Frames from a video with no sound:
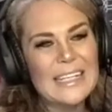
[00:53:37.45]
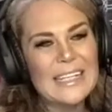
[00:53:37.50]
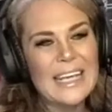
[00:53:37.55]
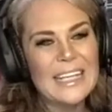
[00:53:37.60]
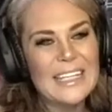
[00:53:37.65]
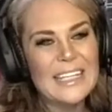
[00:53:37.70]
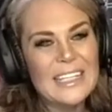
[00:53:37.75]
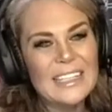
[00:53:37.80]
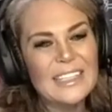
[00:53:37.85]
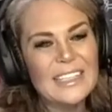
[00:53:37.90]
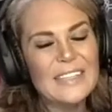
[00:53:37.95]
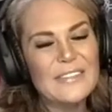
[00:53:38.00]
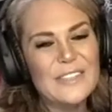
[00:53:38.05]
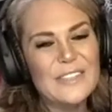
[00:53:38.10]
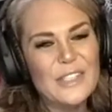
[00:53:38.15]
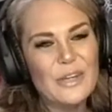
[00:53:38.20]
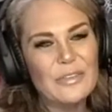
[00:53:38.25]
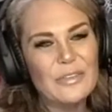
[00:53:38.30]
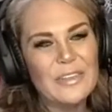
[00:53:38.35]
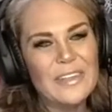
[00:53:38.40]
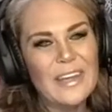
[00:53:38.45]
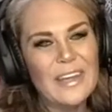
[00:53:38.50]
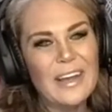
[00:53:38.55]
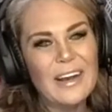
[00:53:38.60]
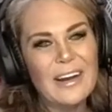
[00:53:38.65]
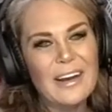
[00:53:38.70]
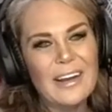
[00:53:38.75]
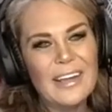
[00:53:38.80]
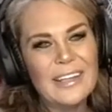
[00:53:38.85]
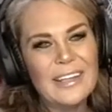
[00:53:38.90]
Nettie, lives over
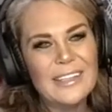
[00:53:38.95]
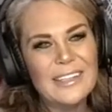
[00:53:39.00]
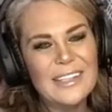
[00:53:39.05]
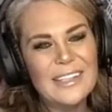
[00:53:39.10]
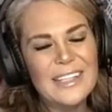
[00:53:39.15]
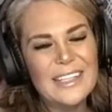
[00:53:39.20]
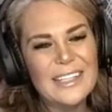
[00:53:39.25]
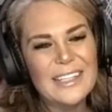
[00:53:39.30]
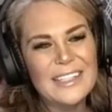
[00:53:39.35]
there, and